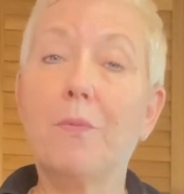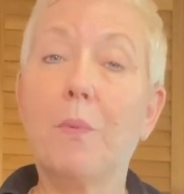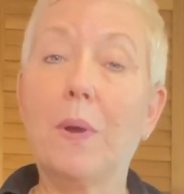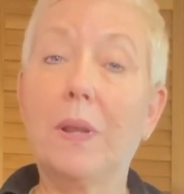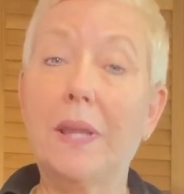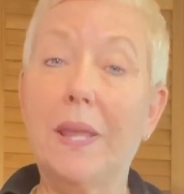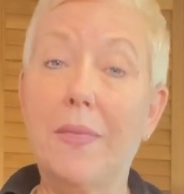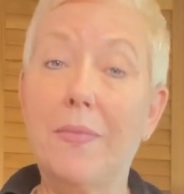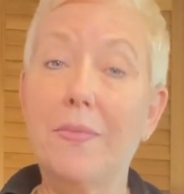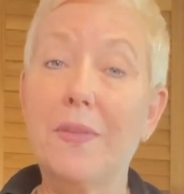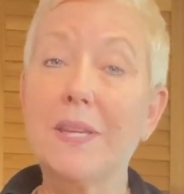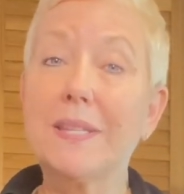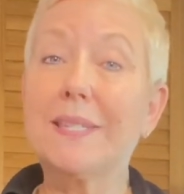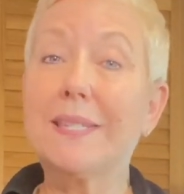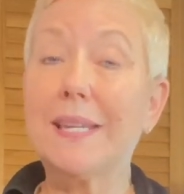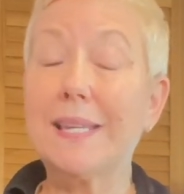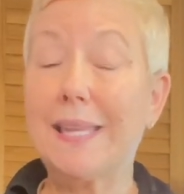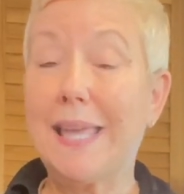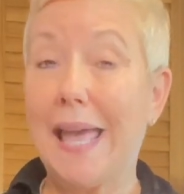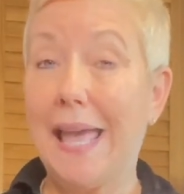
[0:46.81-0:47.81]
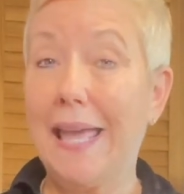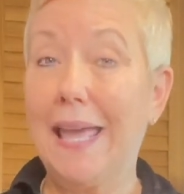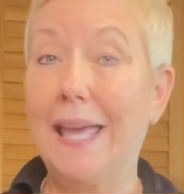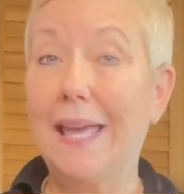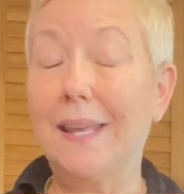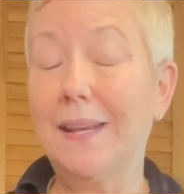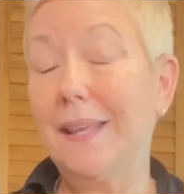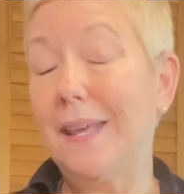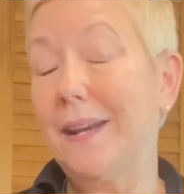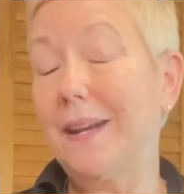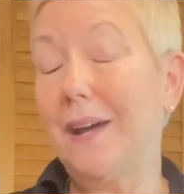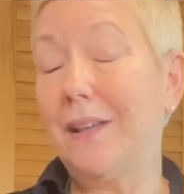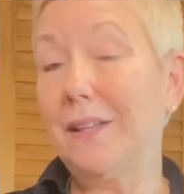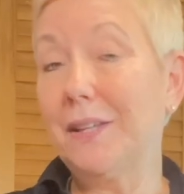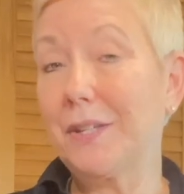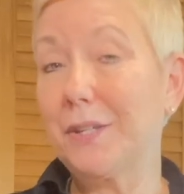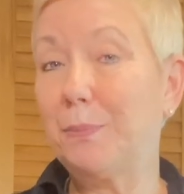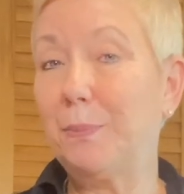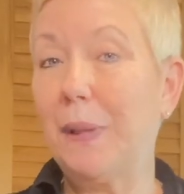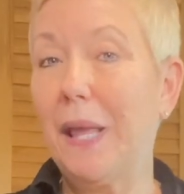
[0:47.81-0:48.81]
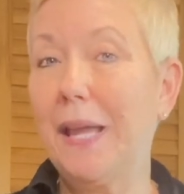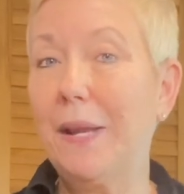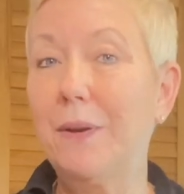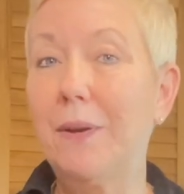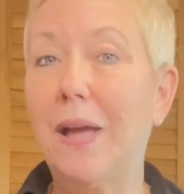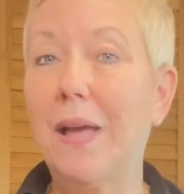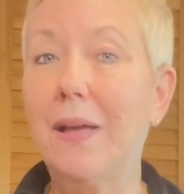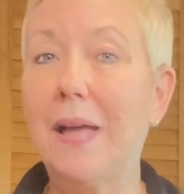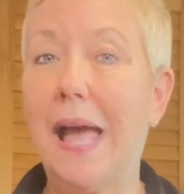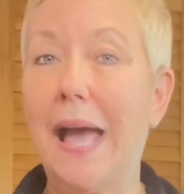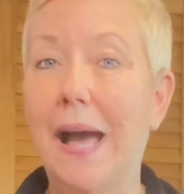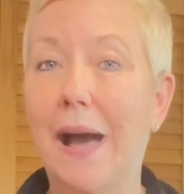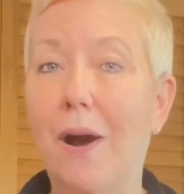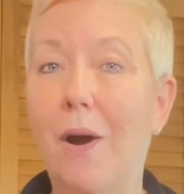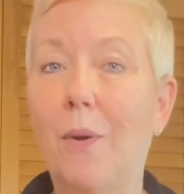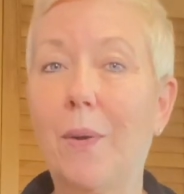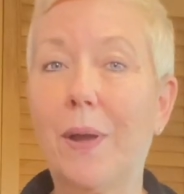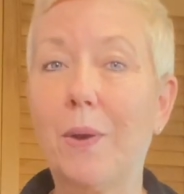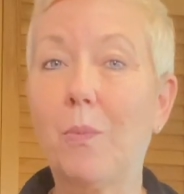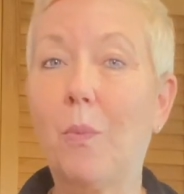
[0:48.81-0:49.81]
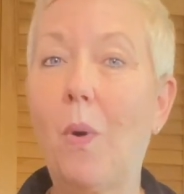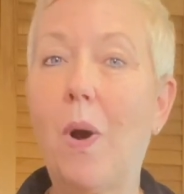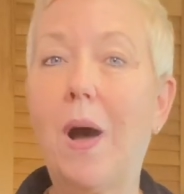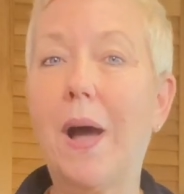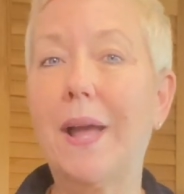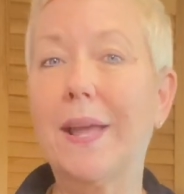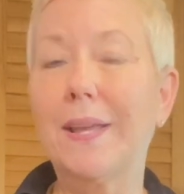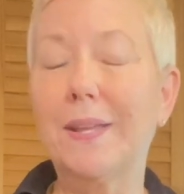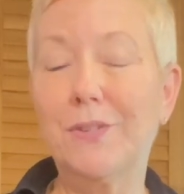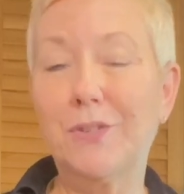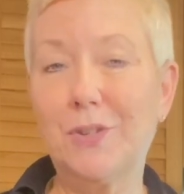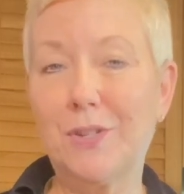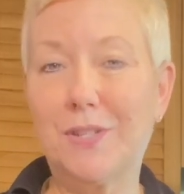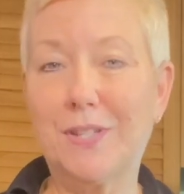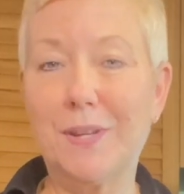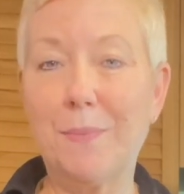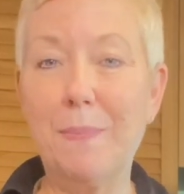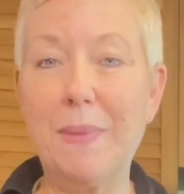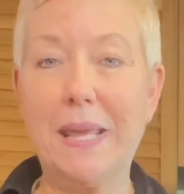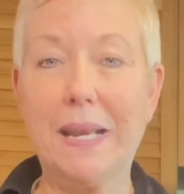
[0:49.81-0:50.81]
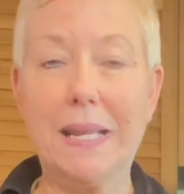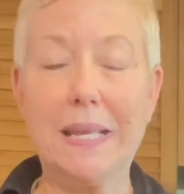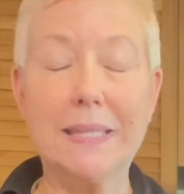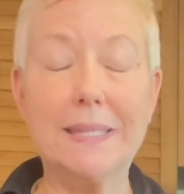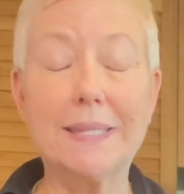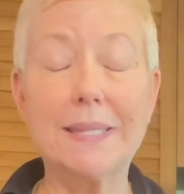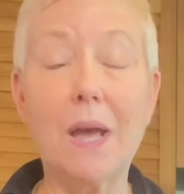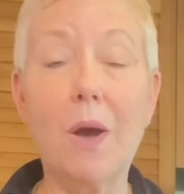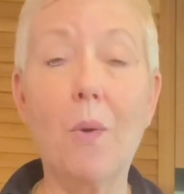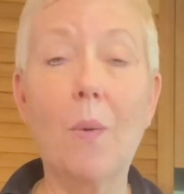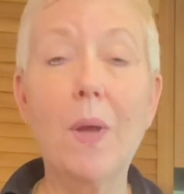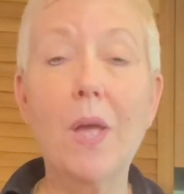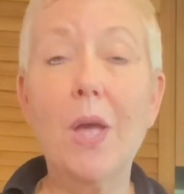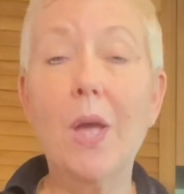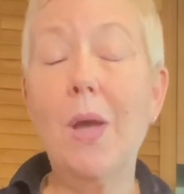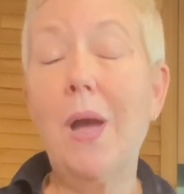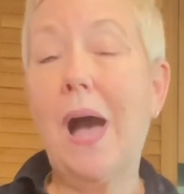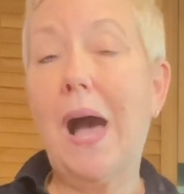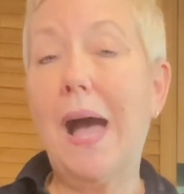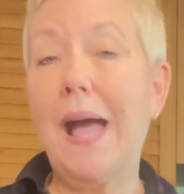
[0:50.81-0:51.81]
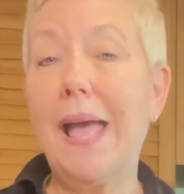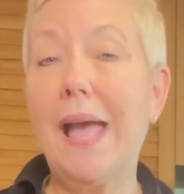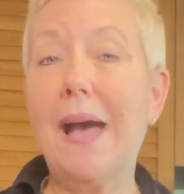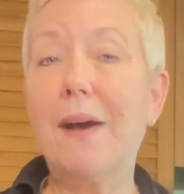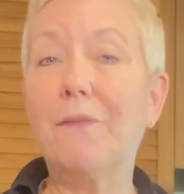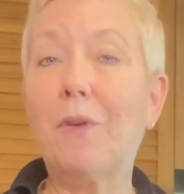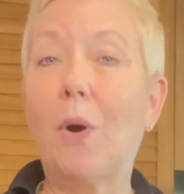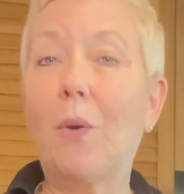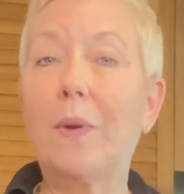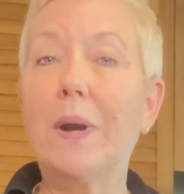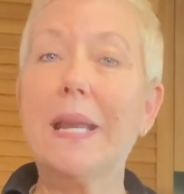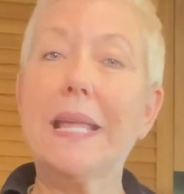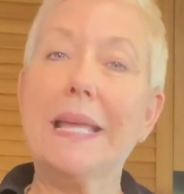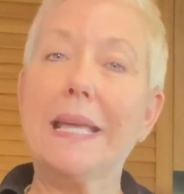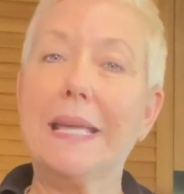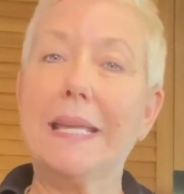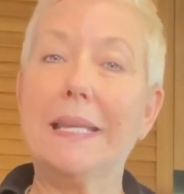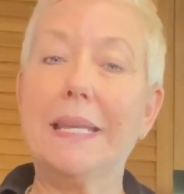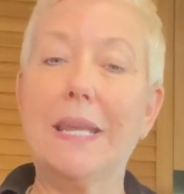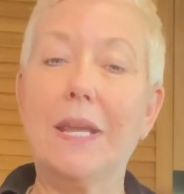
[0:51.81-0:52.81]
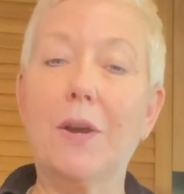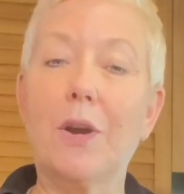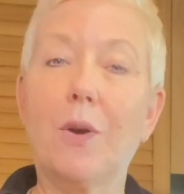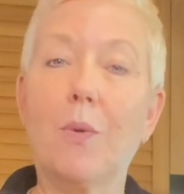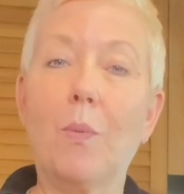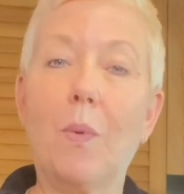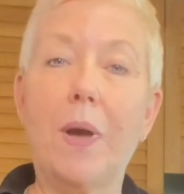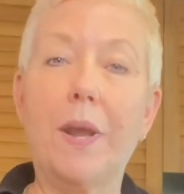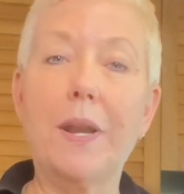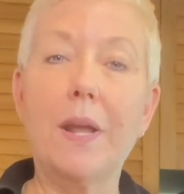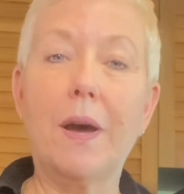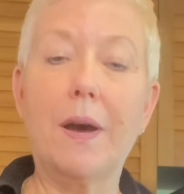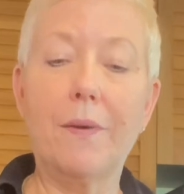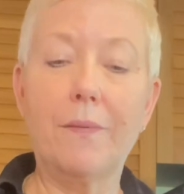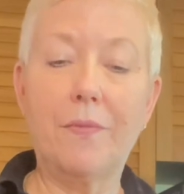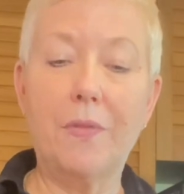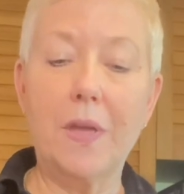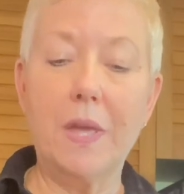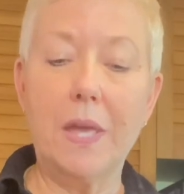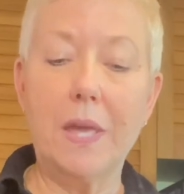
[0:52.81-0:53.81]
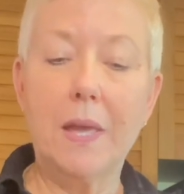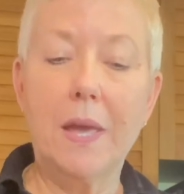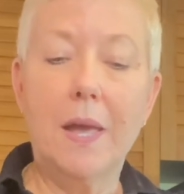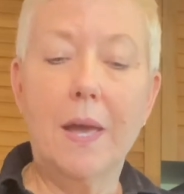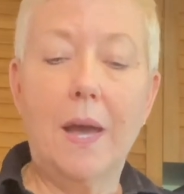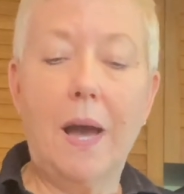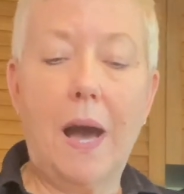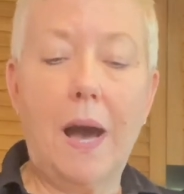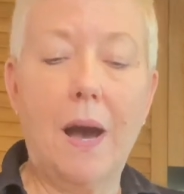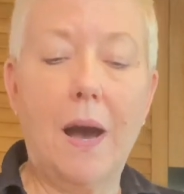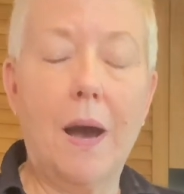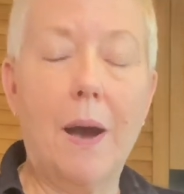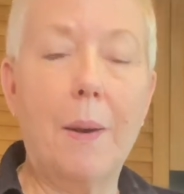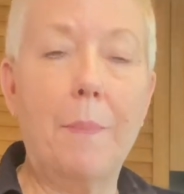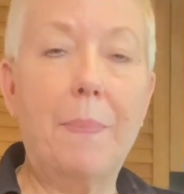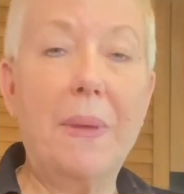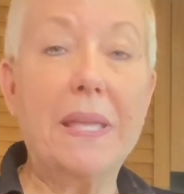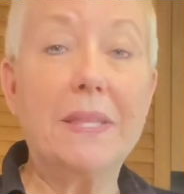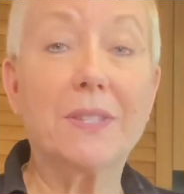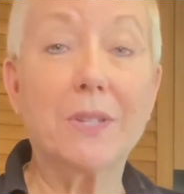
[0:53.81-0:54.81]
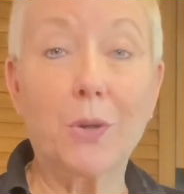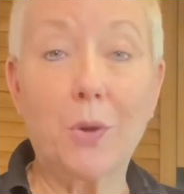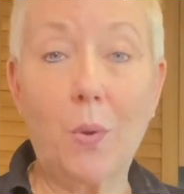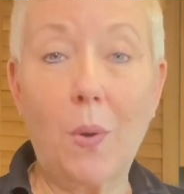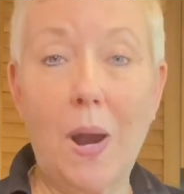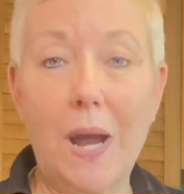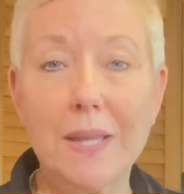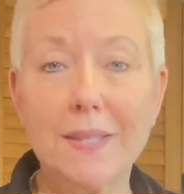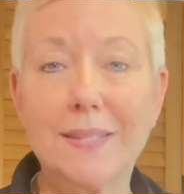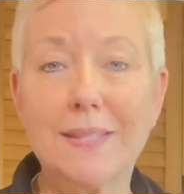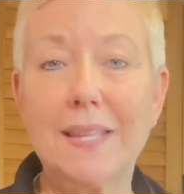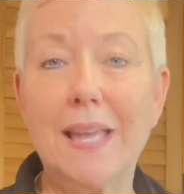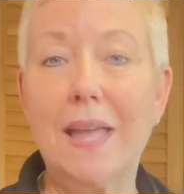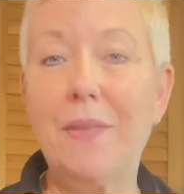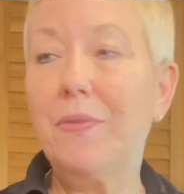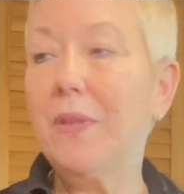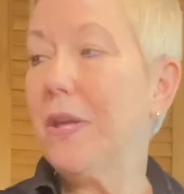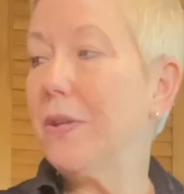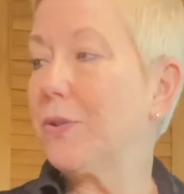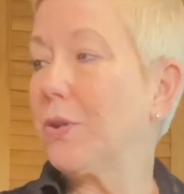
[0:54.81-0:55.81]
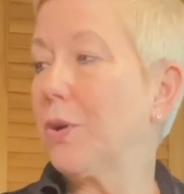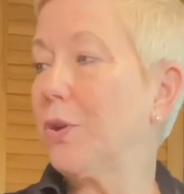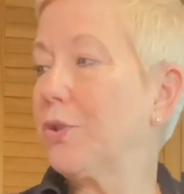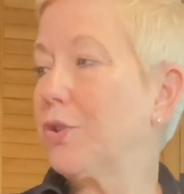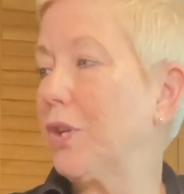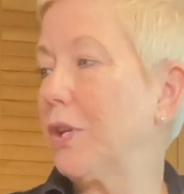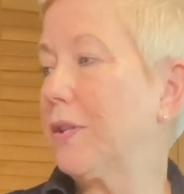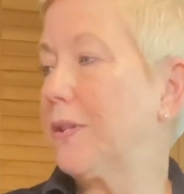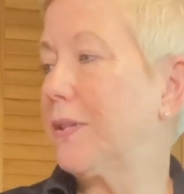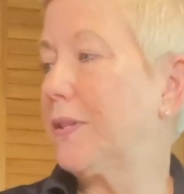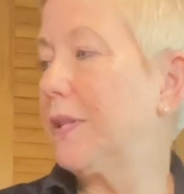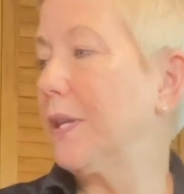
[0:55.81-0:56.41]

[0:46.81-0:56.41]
Well, in this it can, and I'll explain how and why in just a minute. So I have already in here one of the pizza crusts, and these are just